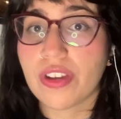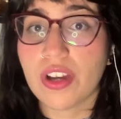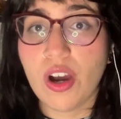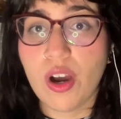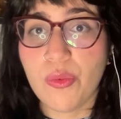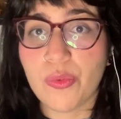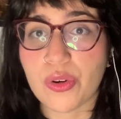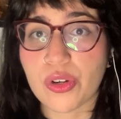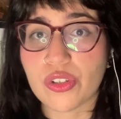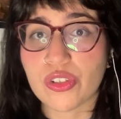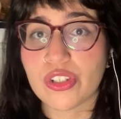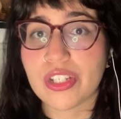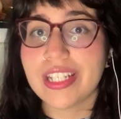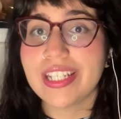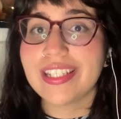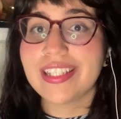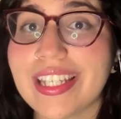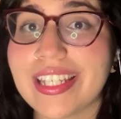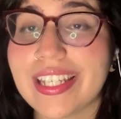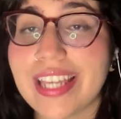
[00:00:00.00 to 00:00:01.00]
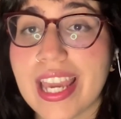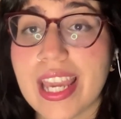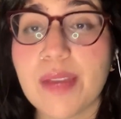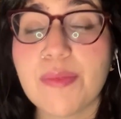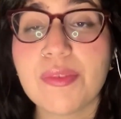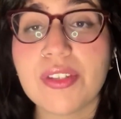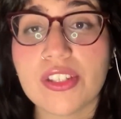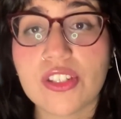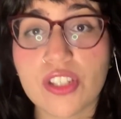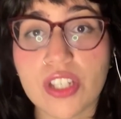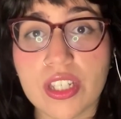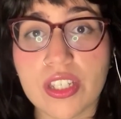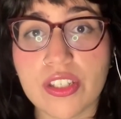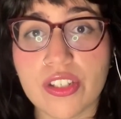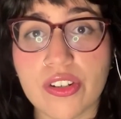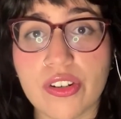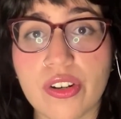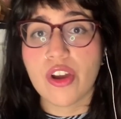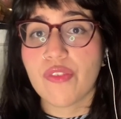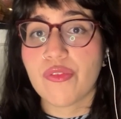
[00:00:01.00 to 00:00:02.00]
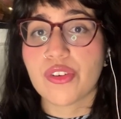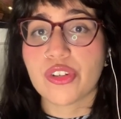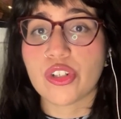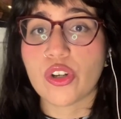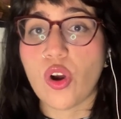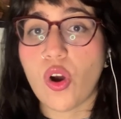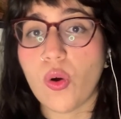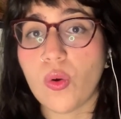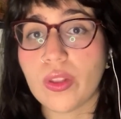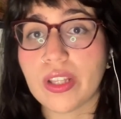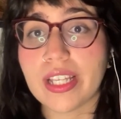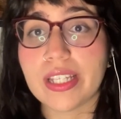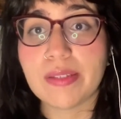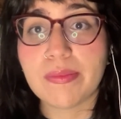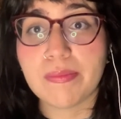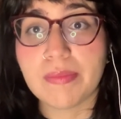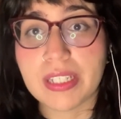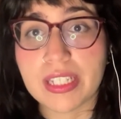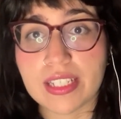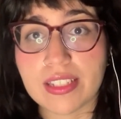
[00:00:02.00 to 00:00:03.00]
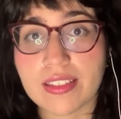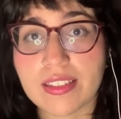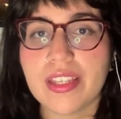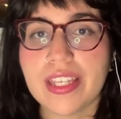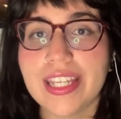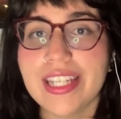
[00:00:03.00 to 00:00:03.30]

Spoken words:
GoBrunch is a game changer for your online meetings.